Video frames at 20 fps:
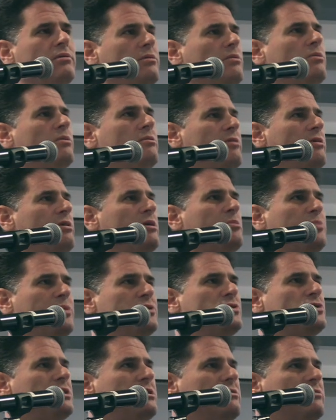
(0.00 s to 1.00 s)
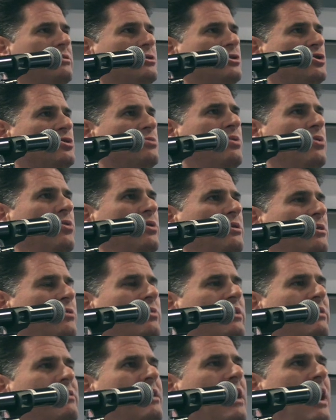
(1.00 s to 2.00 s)
we're very appreciative of the support
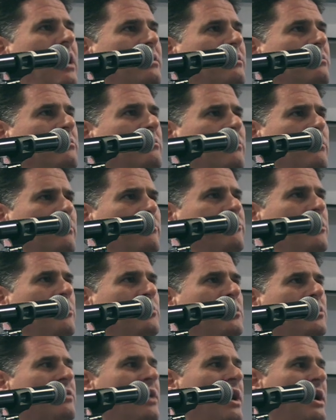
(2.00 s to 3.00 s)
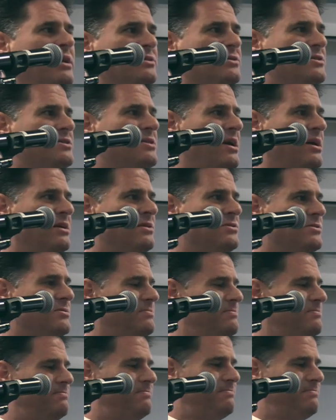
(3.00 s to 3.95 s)
that we've gotten from the United States,